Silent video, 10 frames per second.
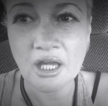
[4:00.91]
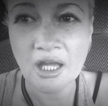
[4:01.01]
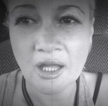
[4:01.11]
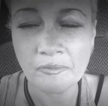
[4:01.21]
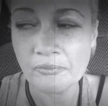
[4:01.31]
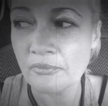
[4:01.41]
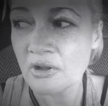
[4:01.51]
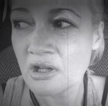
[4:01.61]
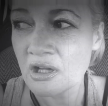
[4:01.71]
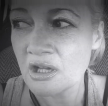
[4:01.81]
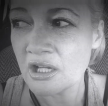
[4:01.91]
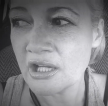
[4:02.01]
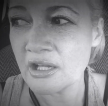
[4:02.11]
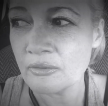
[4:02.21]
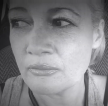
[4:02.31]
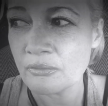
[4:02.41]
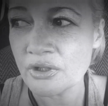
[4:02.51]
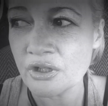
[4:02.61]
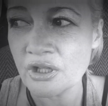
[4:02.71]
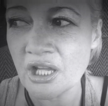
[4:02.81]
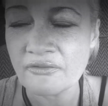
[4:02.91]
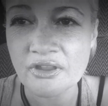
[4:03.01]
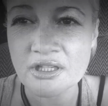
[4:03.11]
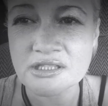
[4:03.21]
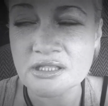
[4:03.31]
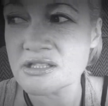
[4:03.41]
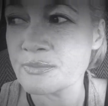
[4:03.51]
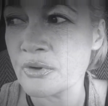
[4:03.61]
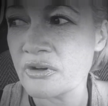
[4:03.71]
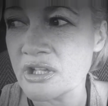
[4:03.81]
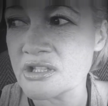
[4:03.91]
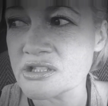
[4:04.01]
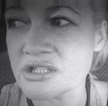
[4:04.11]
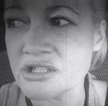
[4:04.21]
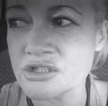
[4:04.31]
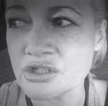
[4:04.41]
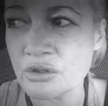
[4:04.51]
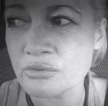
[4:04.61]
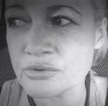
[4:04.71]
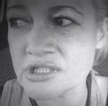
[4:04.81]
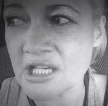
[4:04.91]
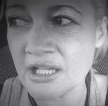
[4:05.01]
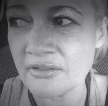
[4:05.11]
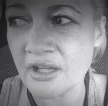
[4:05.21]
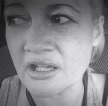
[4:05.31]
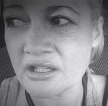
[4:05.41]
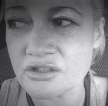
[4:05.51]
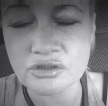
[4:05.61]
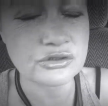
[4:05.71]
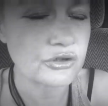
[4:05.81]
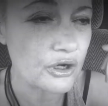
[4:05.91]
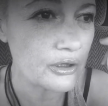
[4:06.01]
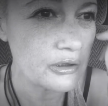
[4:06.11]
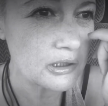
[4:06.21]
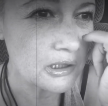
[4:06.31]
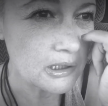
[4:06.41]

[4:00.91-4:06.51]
Um, and when you have those experiences, you will see that it's true.